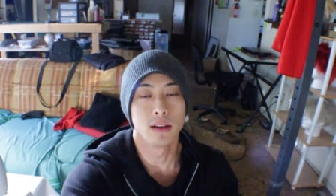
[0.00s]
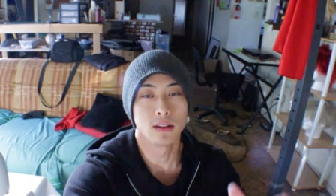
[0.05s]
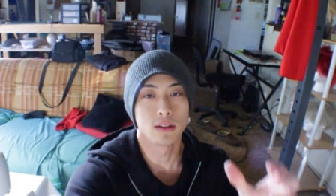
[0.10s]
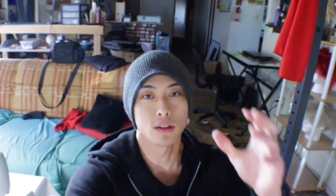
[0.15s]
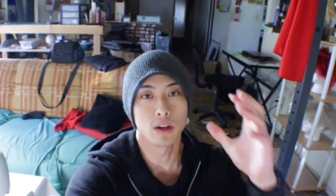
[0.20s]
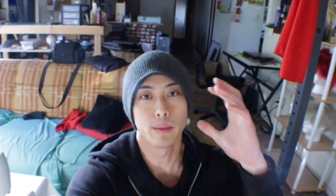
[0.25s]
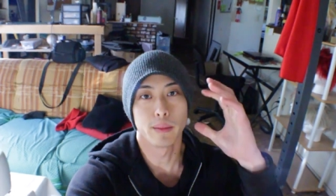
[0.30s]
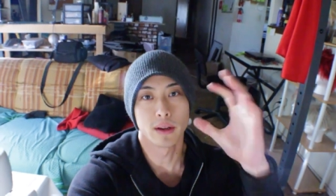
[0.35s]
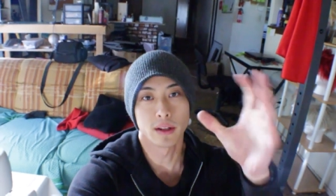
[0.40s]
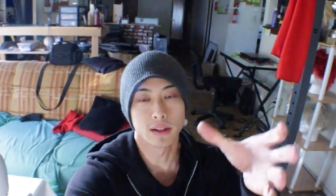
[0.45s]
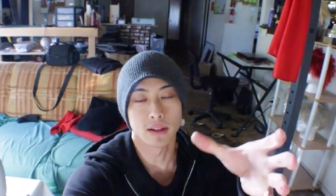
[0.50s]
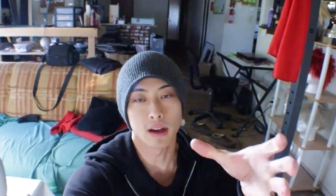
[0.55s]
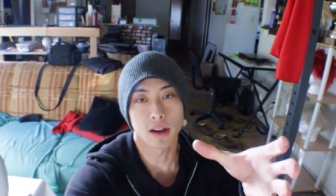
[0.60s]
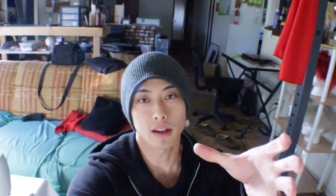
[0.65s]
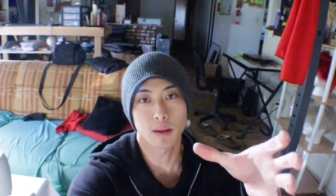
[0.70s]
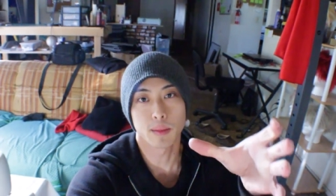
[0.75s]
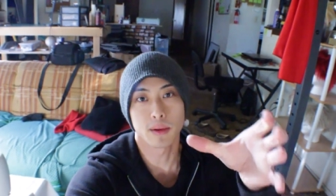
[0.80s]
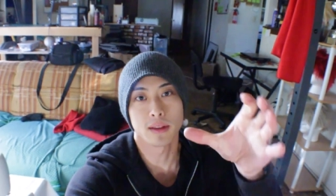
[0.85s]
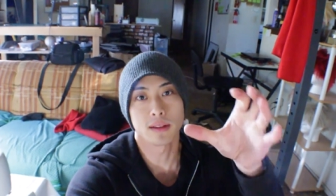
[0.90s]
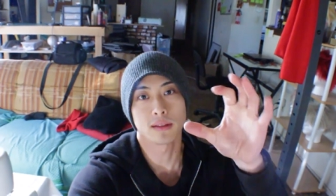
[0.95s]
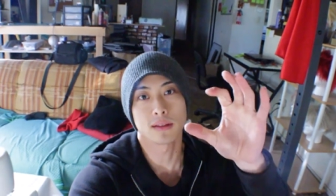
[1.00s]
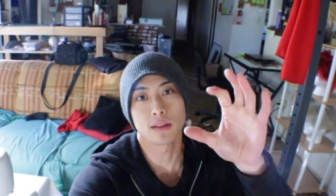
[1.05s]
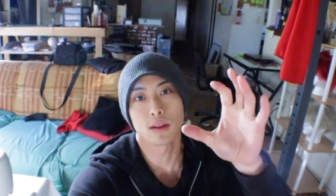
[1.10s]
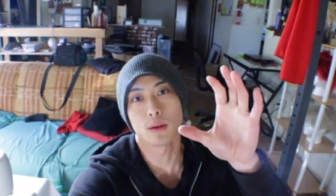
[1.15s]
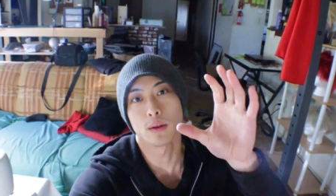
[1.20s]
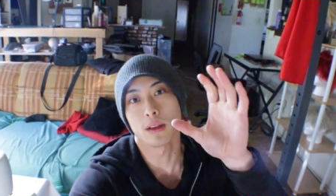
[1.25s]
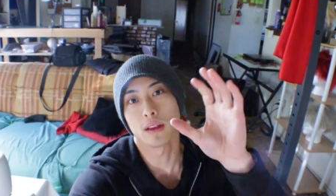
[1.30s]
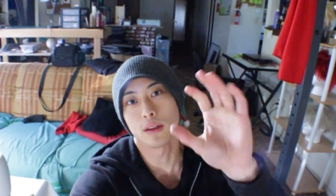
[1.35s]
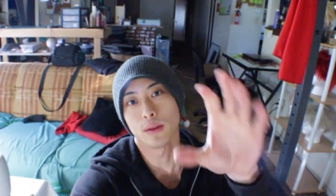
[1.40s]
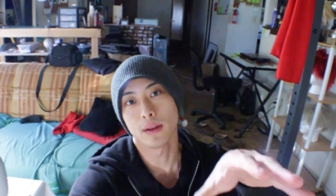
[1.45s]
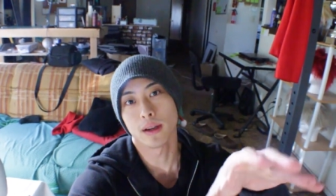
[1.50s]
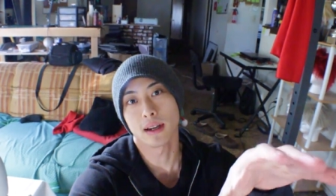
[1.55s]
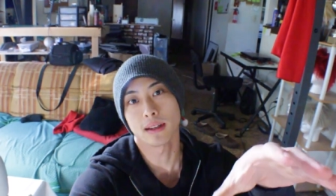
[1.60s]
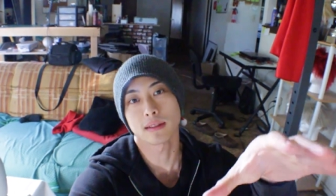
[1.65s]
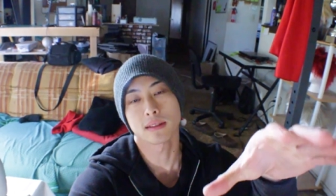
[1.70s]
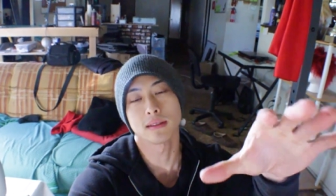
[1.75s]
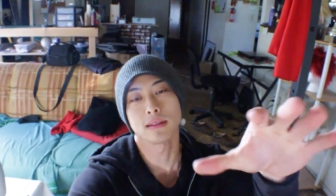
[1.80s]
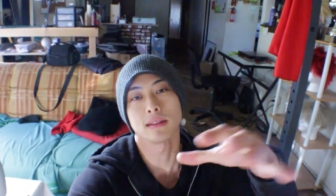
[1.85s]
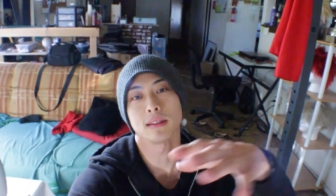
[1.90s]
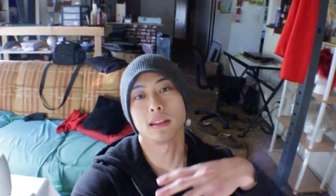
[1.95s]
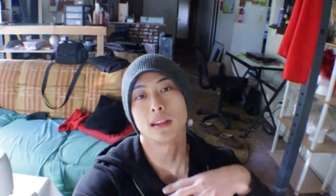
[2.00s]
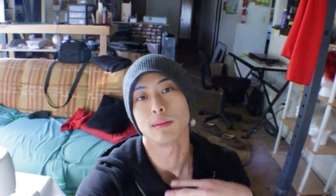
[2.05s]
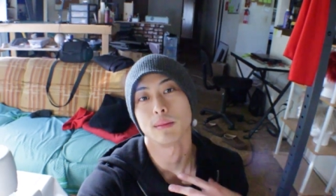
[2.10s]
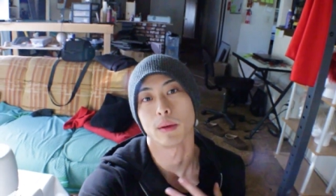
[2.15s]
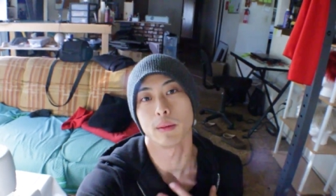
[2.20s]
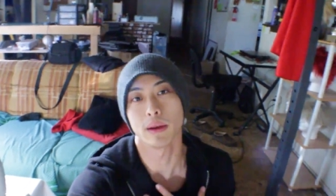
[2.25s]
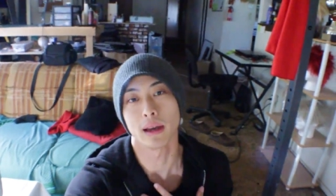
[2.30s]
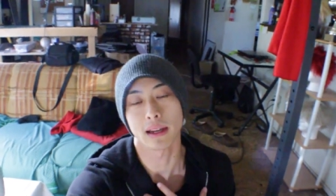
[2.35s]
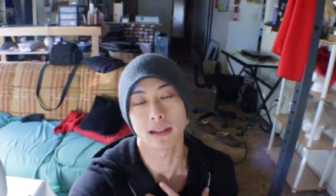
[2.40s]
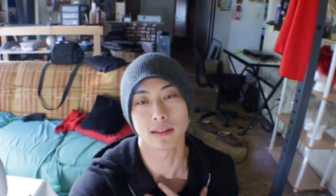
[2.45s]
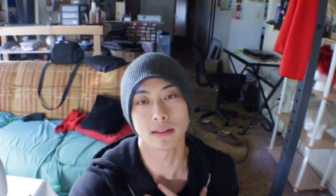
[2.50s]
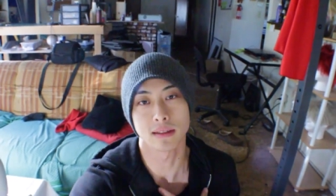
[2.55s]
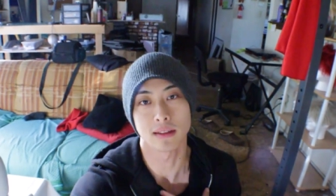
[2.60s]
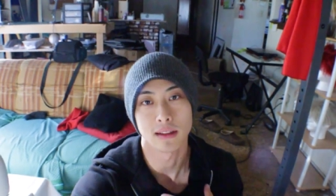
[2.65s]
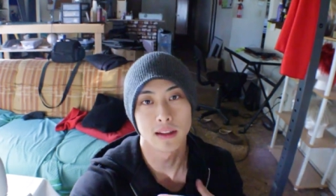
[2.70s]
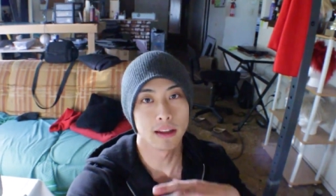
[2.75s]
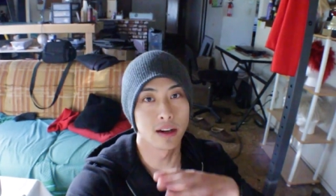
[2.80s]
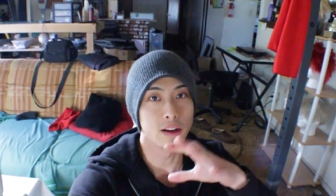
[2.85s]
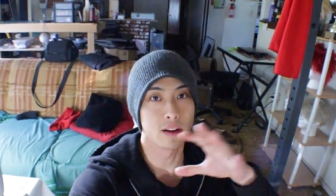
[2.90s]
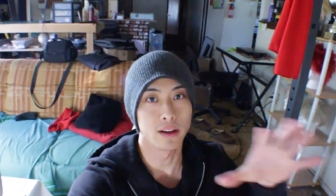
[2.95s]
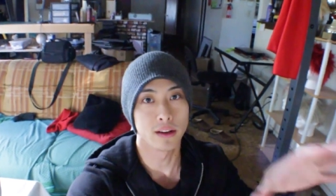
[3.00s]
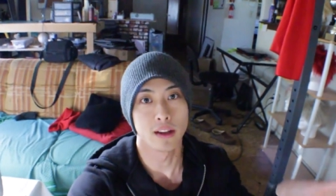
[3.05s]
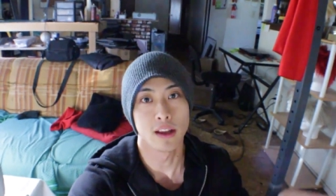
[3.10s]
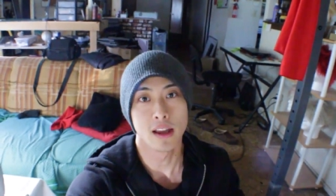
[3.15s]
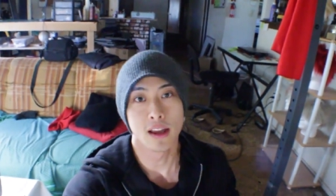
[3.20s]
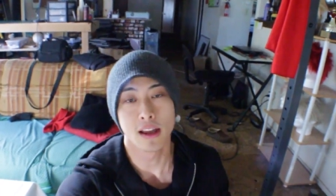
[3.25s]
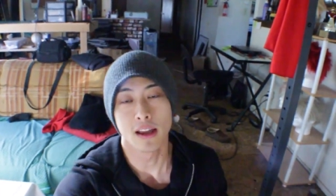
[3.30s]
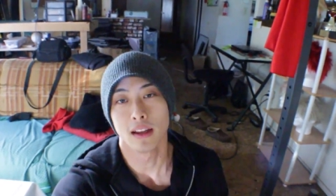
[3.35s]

So I'm gonna document this so that you guys can see, maybe I can see later on,